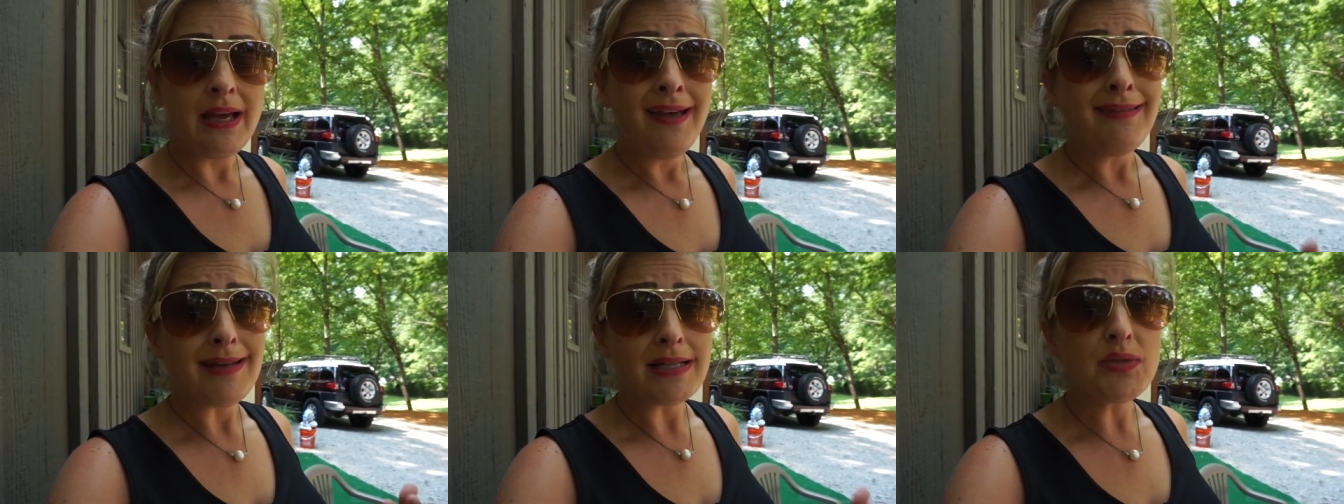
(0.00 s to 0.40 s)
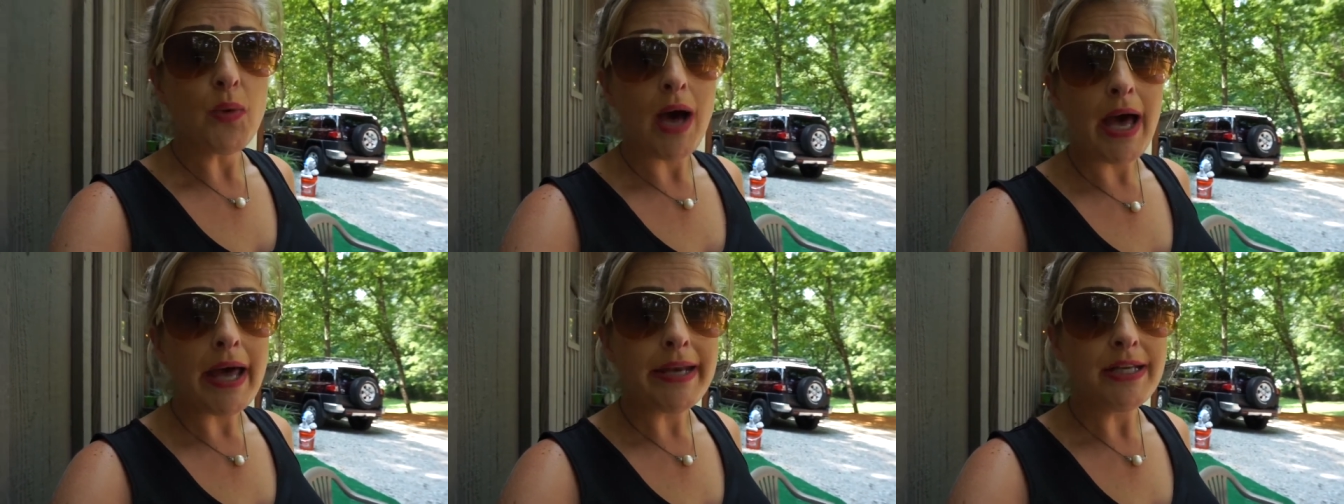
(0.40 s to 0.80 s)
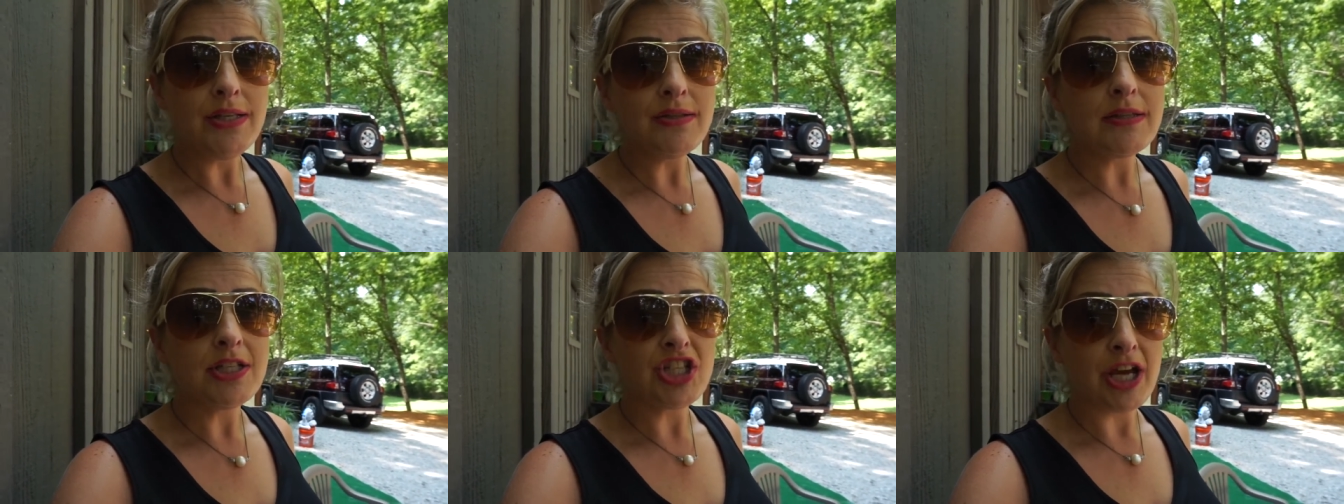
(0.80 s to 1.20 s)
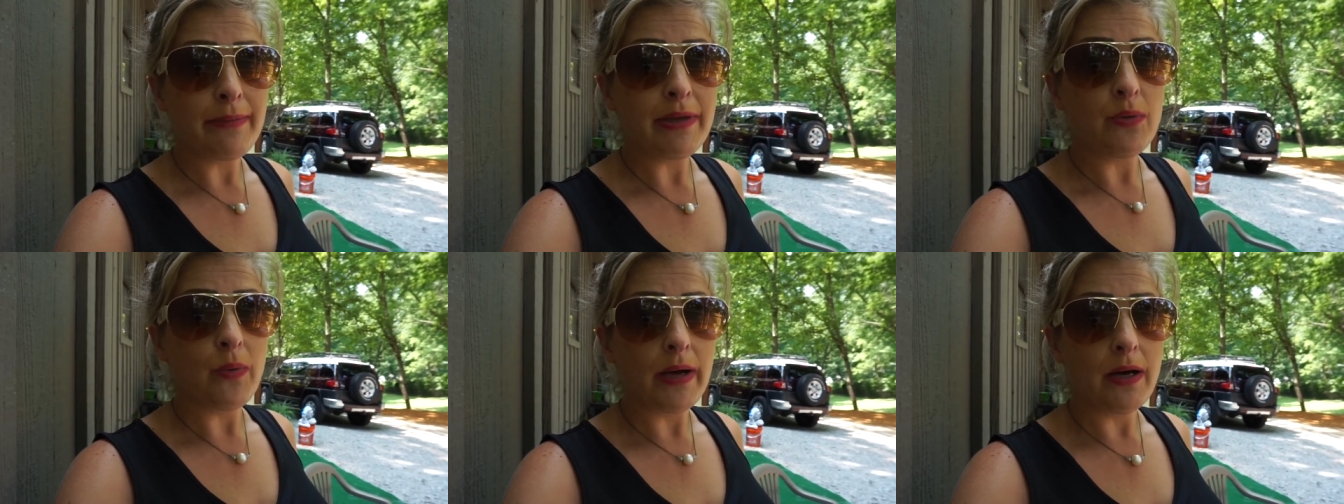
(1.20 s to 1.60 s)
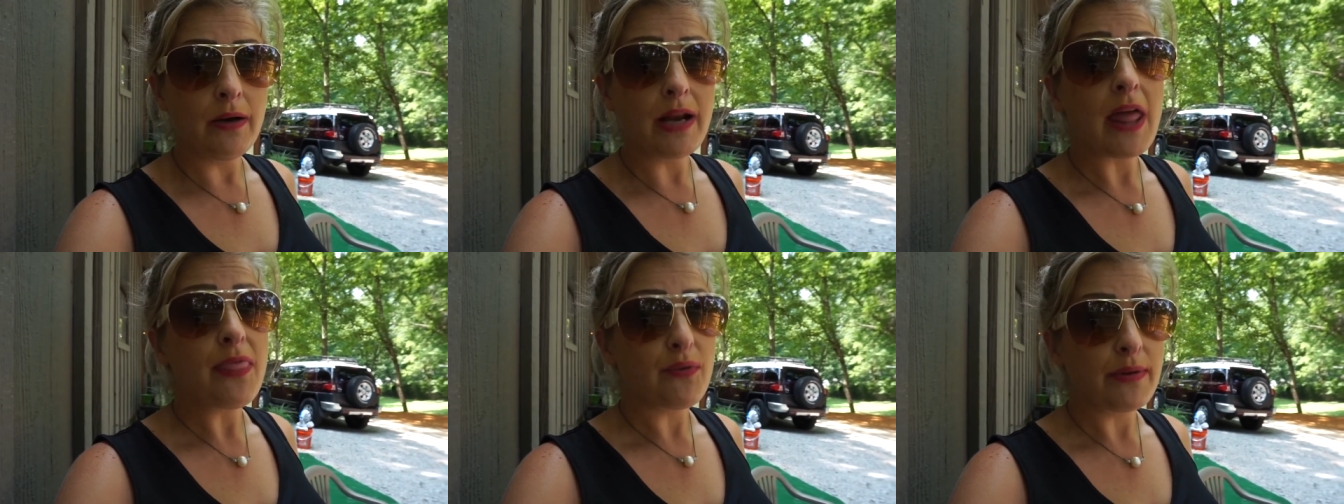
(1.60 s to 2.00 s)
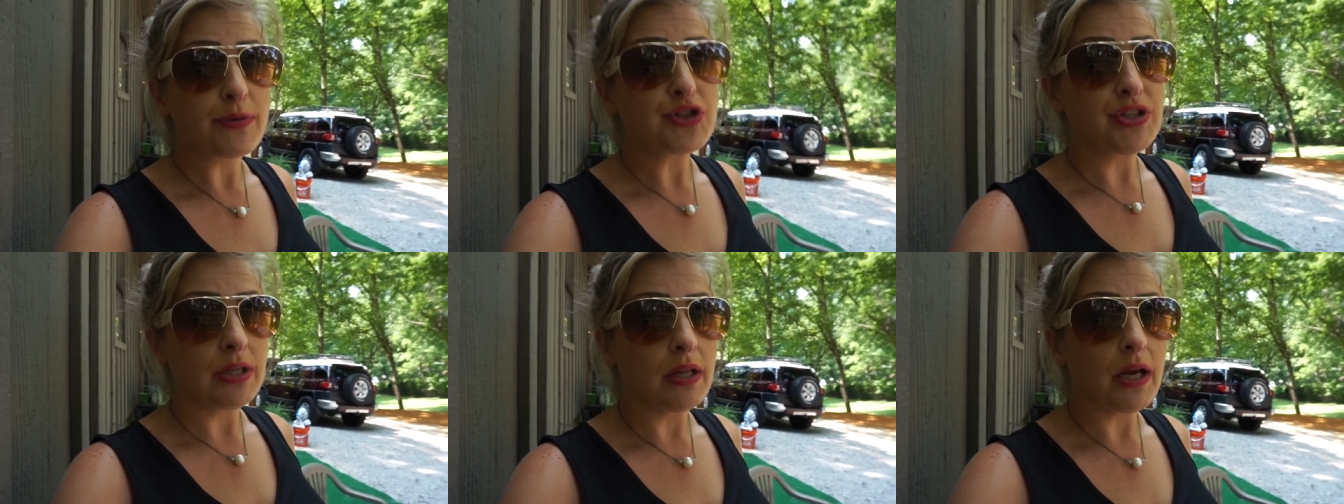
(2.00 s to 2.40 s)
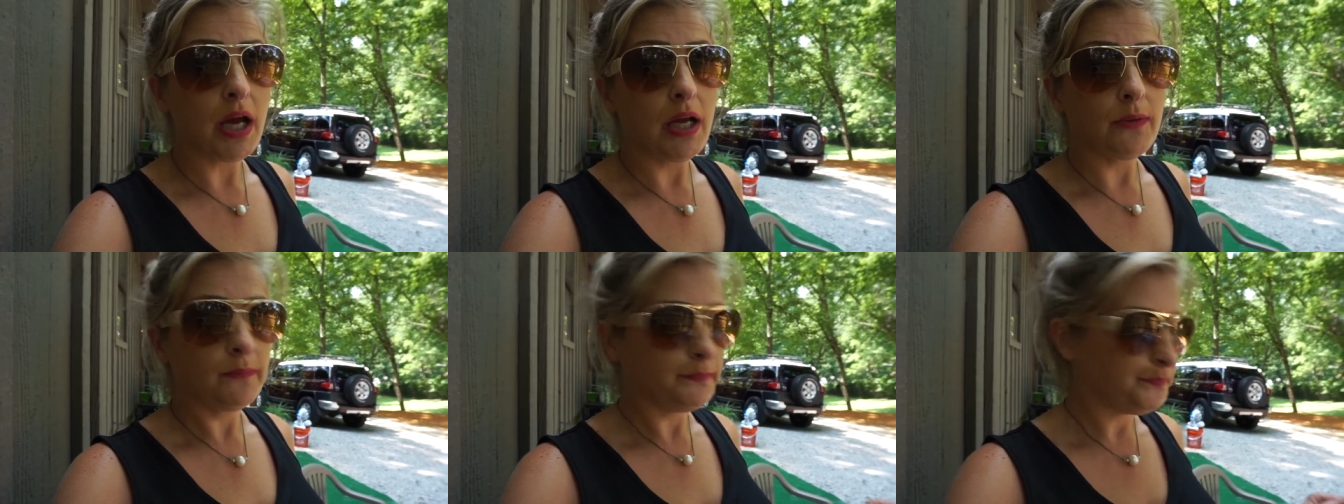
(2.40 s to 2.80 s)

that's why I had to use the JB Weld and the rubber silicone.